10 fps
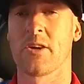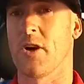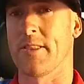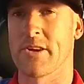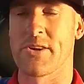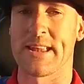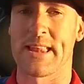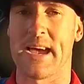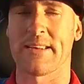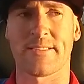Got the green
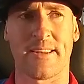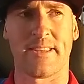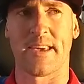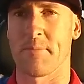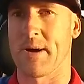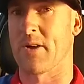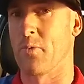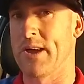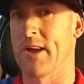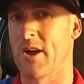light, I think, about a
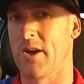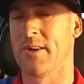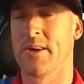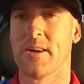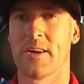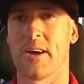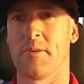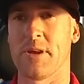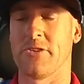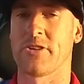week ago.
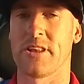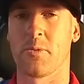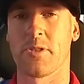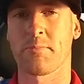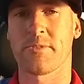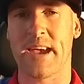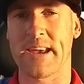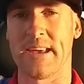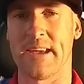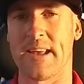Been chilling with
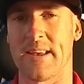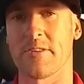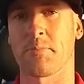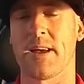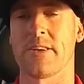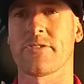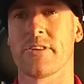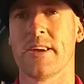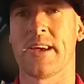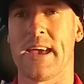Taki at his place
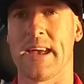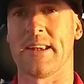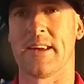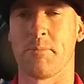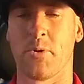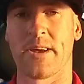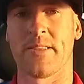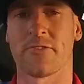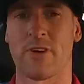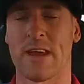and putting
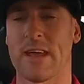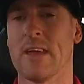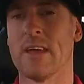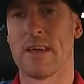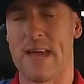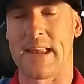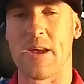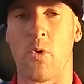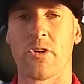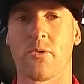in the training, and
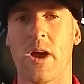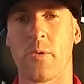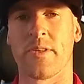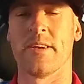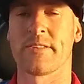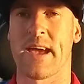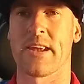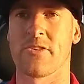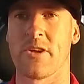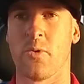he walked away with his
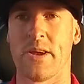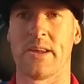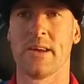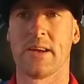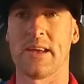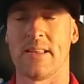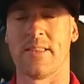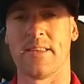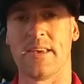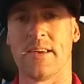category win
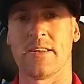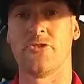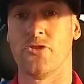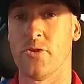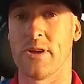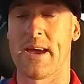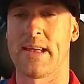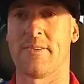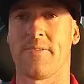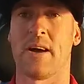in the junior
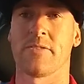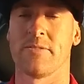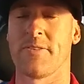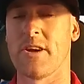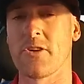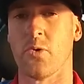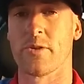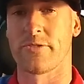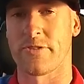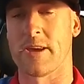85. So very cool
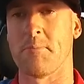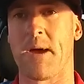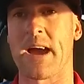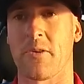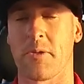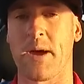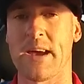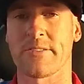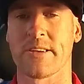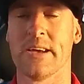to see him back on the
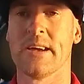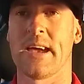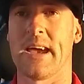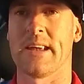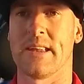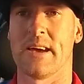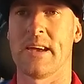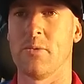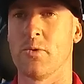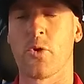pace, and
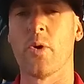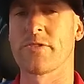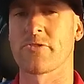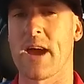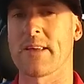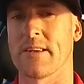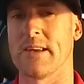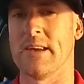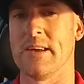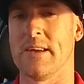it was always a track that
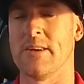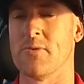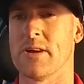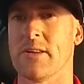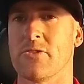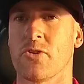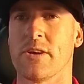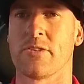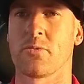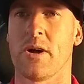he really
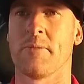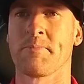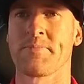enjoyed as well.